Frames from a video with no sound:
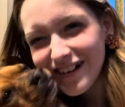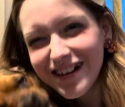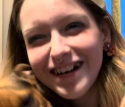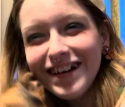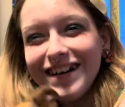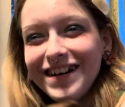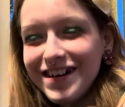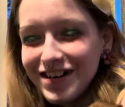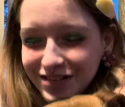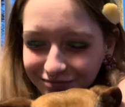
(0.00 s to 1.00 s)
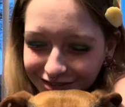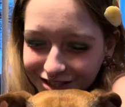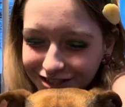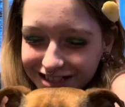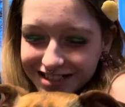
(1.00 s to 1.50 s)
My name Baby
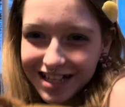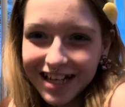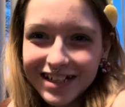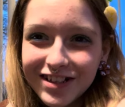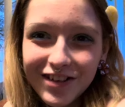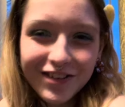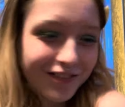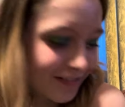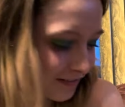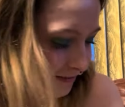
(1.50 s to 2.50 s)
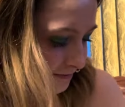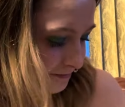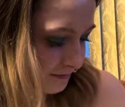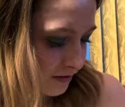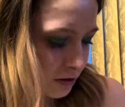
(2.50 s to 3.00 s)
Stinky. Hmm. Ah, mushy Tato.
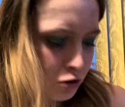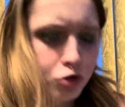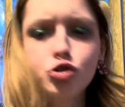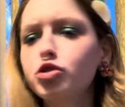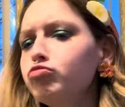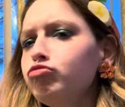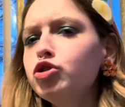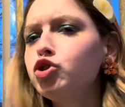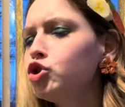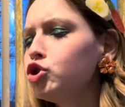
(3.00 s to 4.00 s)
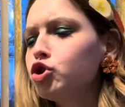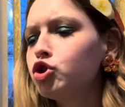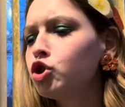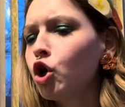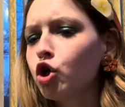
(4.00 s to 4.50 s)
The mushiest
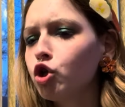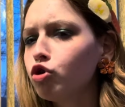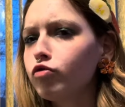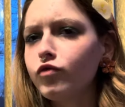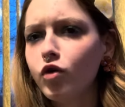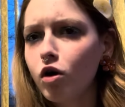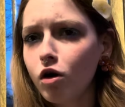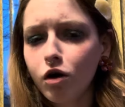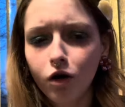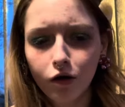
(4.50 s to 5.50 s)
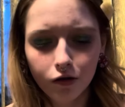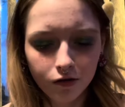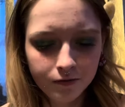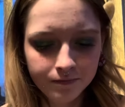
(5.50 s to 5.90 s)
Tato of all.